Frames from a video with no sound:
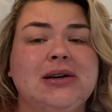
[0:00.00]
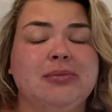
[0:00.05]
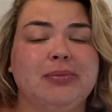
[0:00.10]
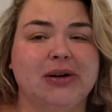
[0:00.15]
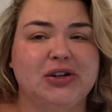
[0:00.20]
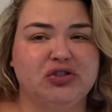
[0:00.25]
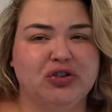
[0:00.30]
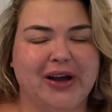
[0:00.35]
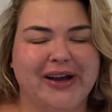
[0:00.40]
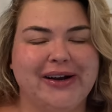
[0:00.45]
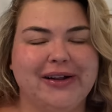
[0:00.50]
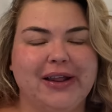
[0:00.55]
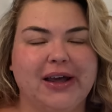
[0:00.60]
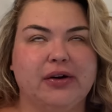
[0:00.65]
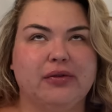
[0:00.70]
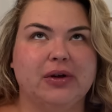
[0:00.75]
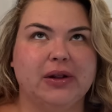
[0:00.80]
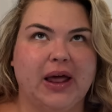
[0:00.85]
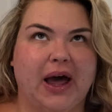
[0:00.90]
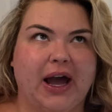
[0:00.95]
but try to like
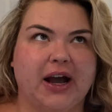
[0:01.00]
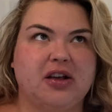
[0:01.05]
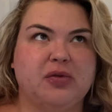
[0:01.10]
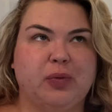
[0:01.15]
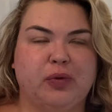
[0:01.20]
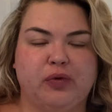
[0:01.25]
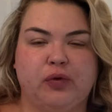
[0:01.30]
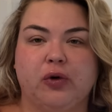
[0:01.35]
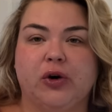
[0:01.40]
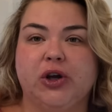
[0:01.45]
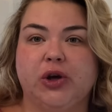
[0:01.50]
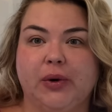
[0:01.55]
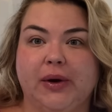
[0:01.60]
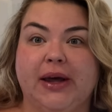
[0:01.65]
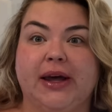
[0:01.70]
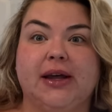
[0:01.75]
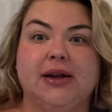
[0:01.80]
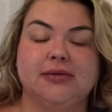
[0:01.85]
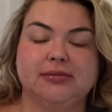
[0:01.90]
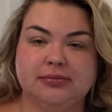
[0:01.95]
relax before you
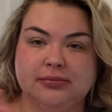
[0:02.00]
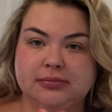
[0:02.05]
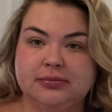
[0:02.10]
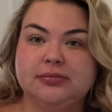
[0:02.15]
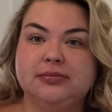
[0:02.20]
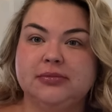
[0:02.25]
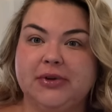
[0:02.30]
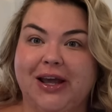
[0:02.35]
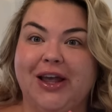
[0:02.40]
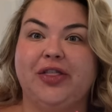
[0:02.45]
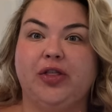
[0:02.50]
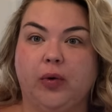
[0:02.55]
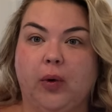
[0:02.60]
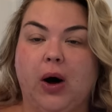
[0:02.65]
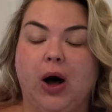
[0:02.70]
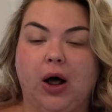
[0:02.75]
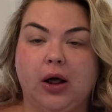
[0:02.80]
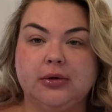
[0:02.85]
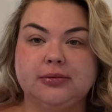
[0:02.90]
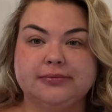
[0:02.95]
hit, hit the
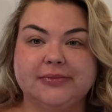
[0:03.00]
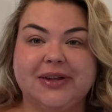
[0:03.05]
wall.